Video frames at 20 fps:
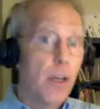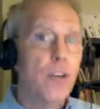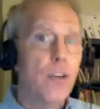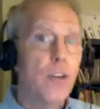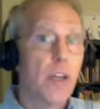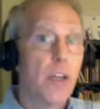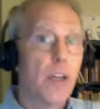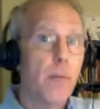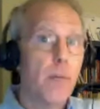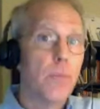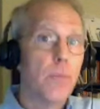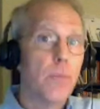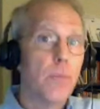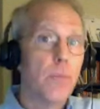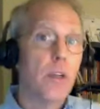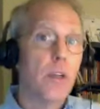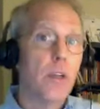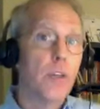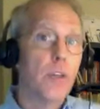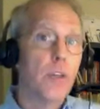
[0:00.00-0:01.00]

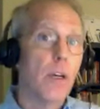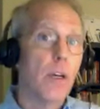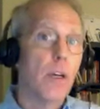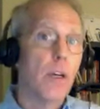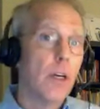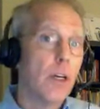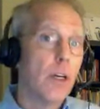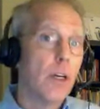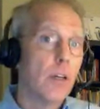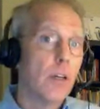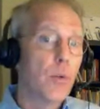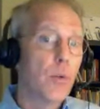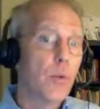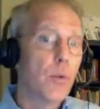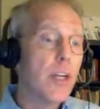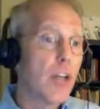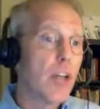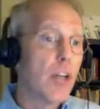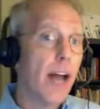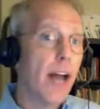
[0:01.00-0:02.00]

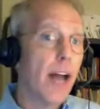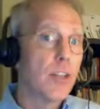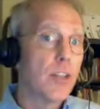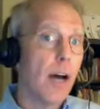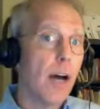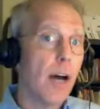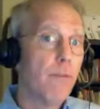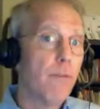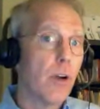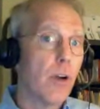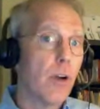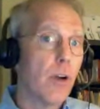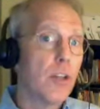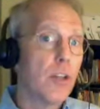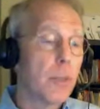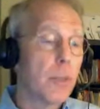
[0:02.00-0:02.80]
screenshots of